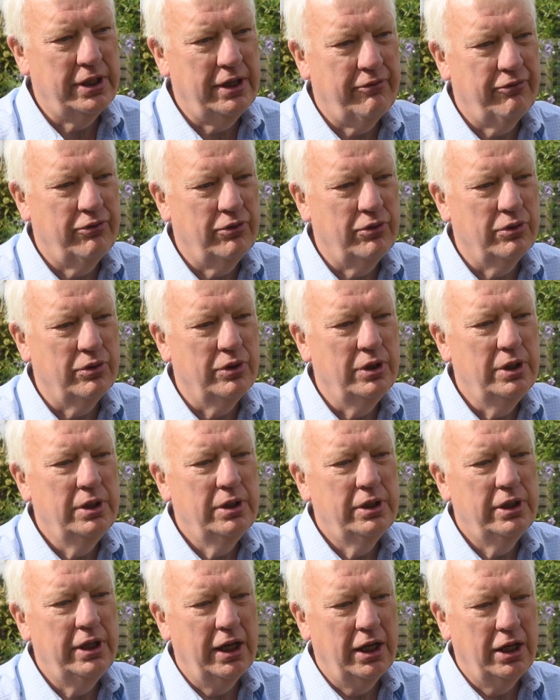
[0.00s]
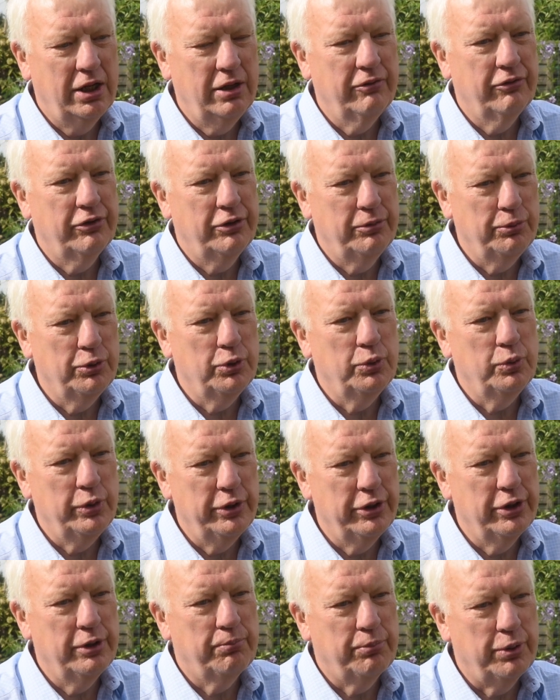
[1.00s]
therefore, they're comfortable
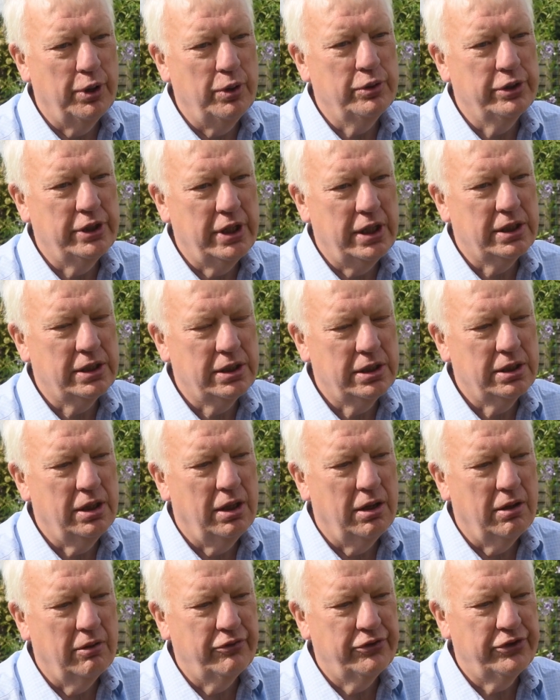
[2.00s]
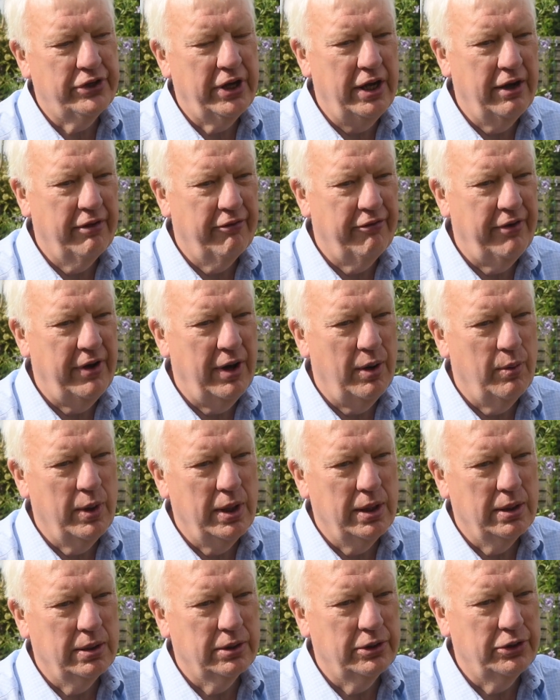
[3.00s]
with the process of saying
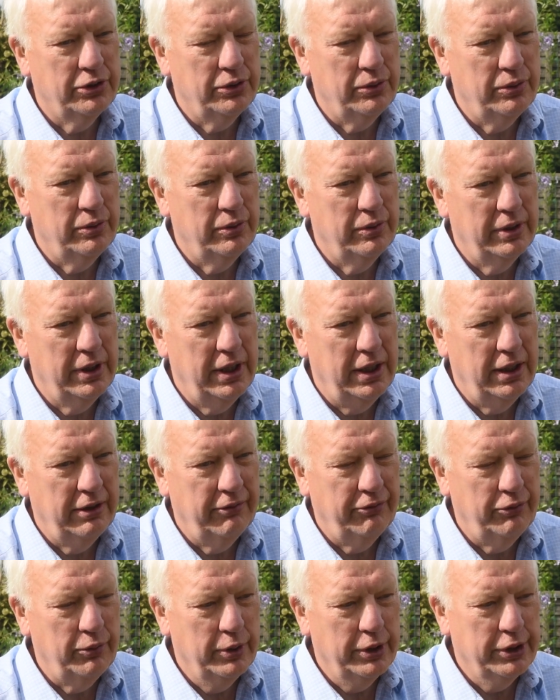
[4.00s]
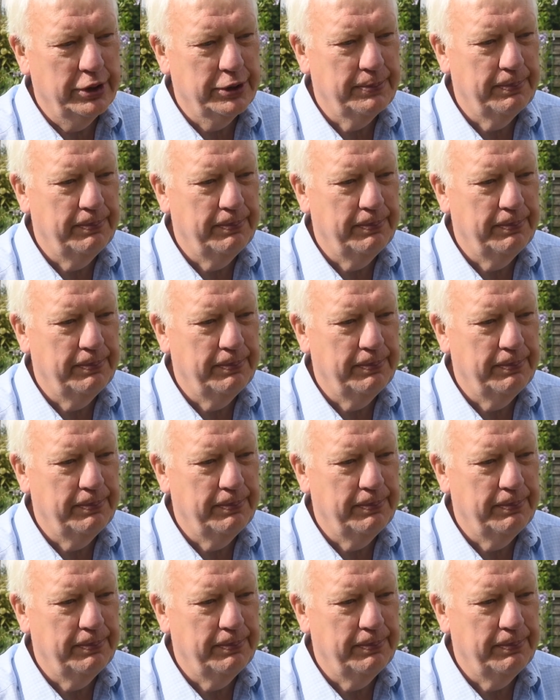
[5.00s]
farewell to their loved ones.